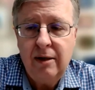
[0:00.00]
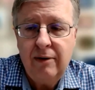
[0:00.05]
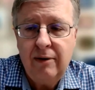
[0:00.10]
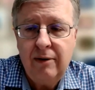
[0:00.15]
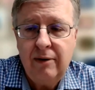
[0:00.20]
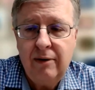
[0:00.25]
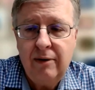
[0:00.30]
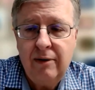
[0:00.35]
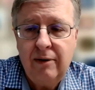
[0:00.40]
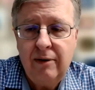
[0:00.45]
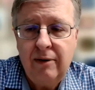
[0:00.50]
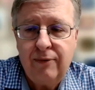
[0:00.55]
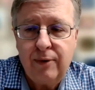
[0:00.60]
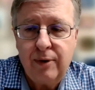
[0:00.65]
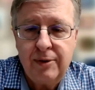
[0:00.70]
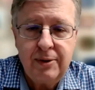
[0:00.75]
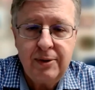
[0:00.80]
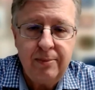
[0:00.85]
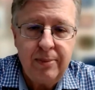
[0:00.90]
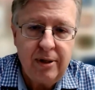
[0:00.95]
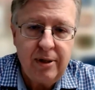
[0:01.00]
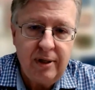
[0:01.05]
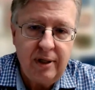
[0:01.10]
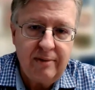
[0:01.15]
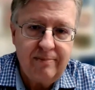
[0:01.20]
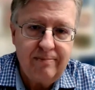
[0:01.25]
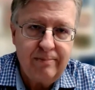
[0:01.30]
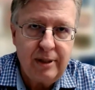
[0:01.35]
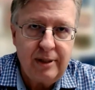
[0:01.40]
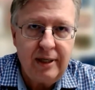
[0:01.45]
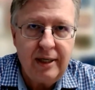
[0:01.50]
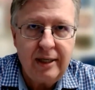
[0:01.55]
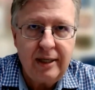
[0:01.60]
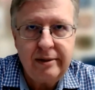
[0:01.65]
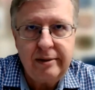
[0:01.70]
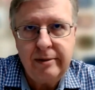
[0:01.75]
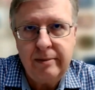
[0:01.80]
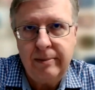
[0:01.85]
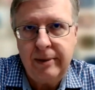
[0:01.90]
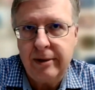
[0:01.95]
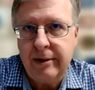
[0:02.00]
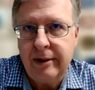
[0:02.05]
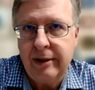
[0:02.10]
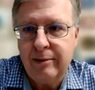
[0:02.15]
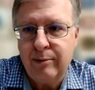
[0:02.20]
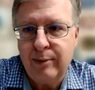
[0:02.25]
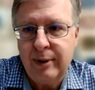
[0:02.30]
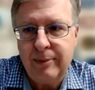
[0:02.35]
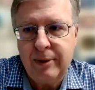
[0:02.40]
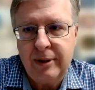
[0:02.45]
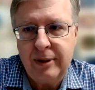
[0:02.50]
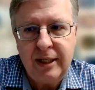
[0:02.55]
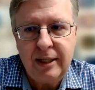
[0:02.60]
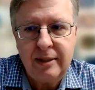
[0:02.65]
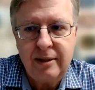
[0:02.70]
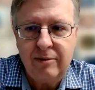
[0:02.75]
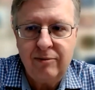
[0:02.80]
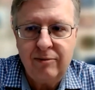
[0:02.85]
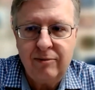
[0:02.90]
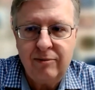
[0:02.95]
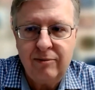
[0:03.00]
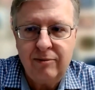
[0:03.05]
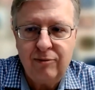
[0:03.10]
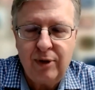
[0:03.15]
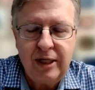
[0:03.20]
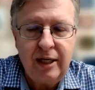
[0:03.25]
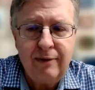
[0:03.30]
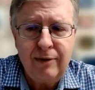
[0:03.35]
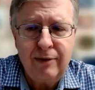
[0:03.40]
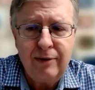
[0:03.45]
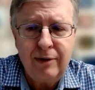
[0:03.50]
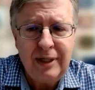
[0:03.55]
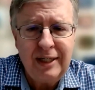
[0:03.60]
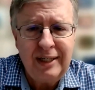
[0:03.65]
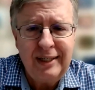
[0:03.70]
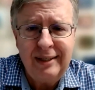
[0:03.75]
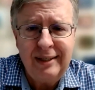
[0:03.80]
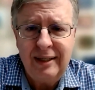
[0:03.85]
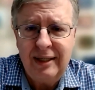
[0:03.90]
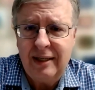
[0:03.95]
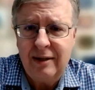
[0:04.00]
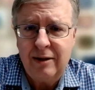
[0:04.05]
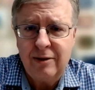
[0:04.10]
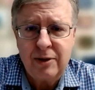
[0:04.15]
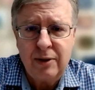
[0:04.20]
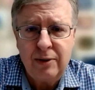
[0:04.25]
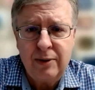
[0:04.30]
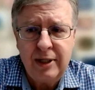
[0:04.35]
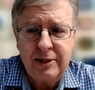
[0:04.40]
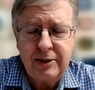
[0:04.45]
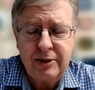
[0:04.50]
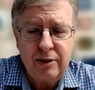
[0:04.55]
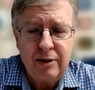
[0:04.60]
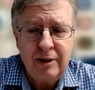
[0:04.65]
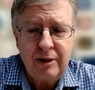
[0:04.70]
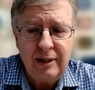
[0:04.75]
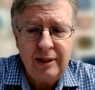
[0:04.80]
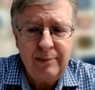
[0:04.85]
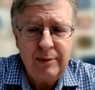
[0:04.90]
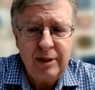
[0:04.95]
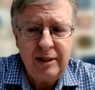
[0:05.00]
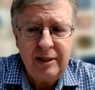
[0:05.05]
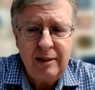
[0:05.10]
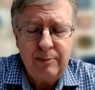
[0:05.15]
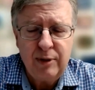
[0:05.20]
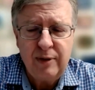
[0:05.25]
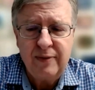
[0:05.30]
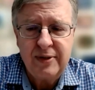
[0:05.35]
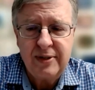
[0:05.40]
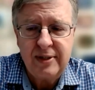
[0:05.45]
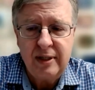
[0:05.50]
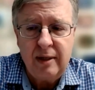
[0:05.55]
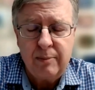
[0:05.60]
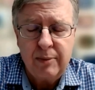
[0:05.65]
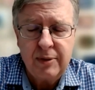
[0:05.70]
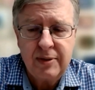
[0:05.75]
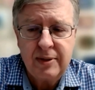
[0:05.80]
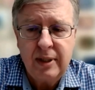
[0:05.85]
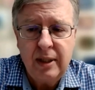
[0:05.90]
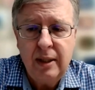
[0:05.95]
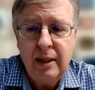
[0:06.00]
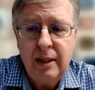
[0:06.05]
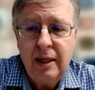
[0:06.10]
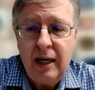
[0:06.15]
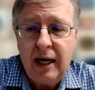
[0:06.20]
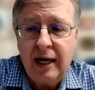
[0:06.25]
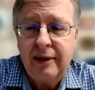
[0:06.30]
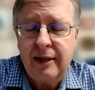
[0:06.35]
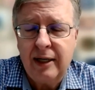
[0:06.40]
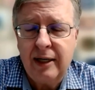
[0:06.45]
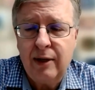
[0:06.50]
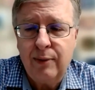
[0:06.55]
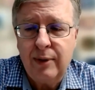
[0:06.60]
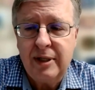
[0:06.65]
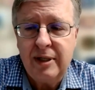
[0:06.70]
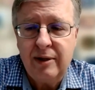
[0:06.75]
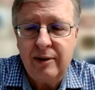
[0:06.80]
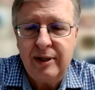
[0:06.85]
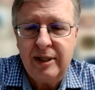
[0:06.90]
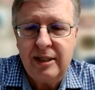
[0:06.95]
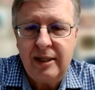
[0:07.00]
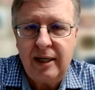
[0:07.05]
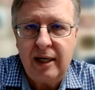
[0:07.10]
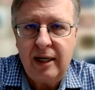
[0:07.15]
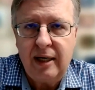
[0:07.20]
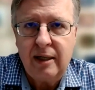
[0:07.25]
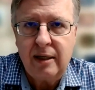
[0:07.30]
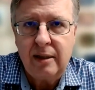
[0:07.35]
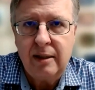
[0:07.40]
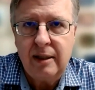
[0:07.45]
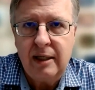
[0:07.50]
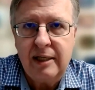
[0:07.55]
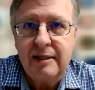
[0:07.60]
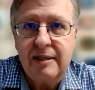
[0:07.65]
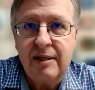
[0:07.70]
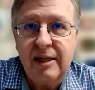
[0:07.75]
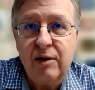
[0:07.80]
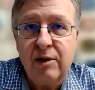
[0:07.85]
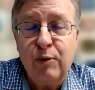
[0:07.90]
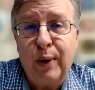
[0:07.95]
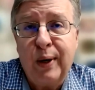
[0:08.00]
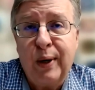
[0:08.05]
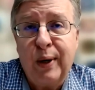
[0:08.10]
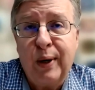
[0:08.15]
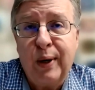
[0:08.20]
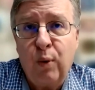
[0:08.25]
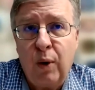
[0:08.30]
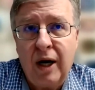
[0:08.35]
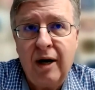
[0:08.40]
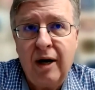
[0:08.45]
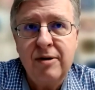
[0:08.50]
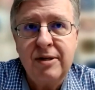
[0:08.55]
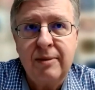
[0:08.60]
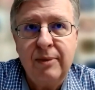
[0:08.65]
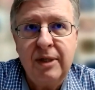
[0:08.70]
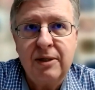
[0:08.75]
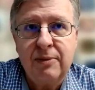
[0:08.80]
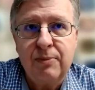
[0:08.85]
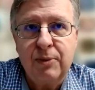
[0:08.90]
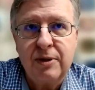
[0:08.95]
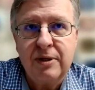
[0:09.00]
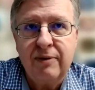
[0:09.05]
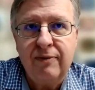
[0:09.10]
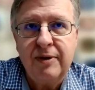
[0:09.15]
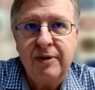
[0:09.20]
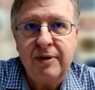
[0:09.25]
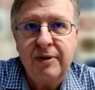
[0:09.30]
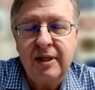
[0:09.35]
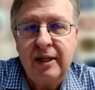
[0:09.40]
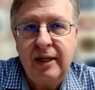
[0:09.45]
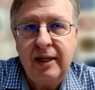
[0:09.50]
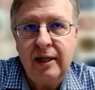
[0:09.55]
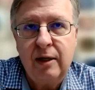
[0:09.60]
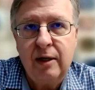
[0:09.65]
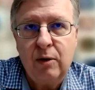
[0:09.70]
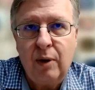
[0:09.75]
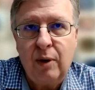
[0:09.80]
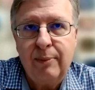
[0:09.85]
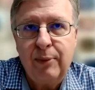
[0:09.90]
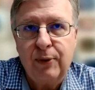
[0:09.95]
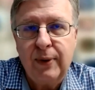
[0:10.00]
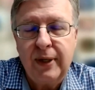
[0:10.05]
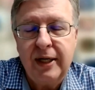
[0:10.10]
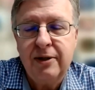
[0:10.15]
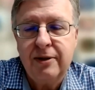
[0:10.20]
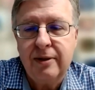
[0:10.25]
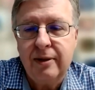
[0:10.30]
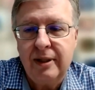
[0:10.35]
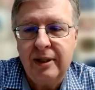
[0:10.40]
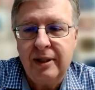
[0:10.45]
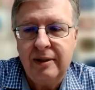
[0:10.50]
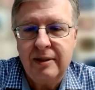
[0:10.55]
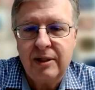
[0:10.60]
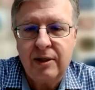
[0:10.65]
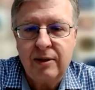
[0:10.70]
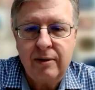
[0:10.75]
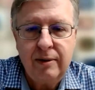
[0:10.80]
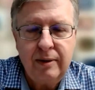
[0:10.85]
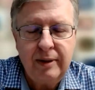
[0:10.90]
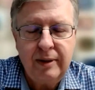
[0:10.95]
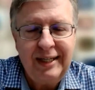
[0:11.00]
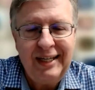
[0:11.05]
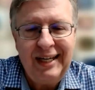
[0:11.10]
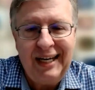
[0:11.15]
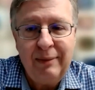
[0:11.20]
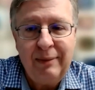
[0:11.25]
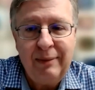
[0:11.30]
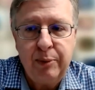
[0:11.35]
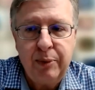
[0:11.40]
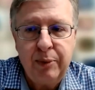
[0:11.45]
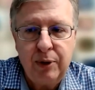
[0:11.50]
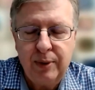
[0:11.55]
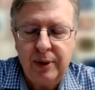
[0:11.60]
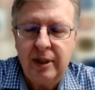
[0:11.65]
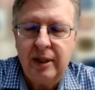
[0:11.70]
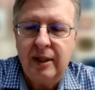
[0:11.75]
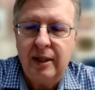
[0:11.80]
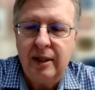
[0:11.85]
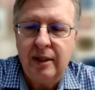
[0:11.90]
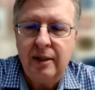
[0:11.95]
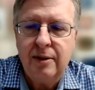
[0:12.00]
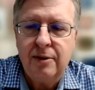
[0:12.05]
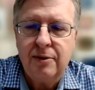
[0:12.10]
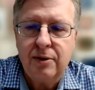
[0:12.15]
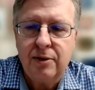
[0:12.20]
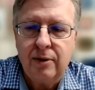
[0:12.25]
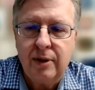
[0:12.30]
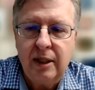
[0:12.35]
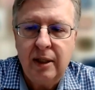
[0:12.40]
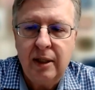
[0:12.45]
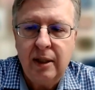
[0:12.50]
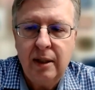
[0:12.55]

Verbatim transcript: for superior production, superior reproduction, whatever. And, and there's only a certain limited number of SNPs. I think it would, it would take, it's, it requires a much more sophisticated cooperation than is currently capable within the industry